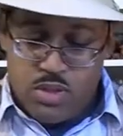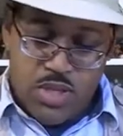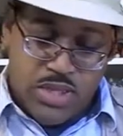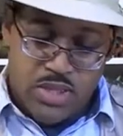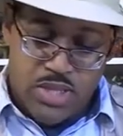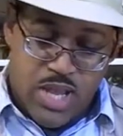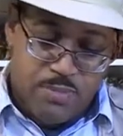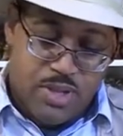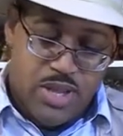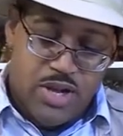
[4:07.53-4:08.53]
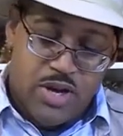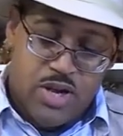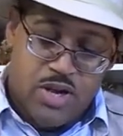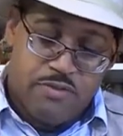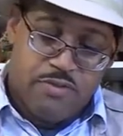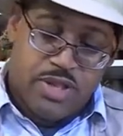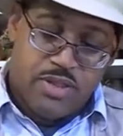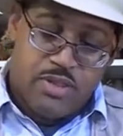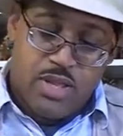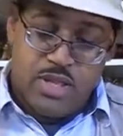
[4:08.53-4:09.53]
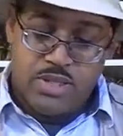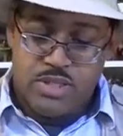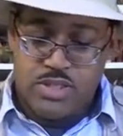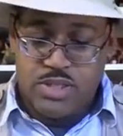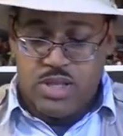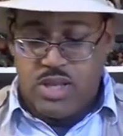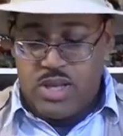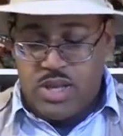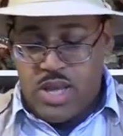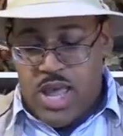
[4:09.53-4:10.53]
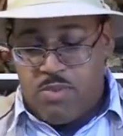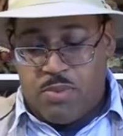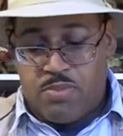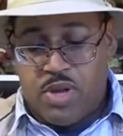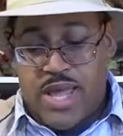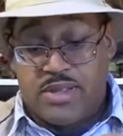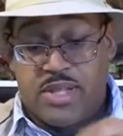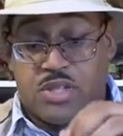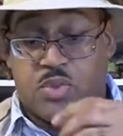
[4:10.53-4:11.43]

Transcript: the top layer off like this, and we pull out this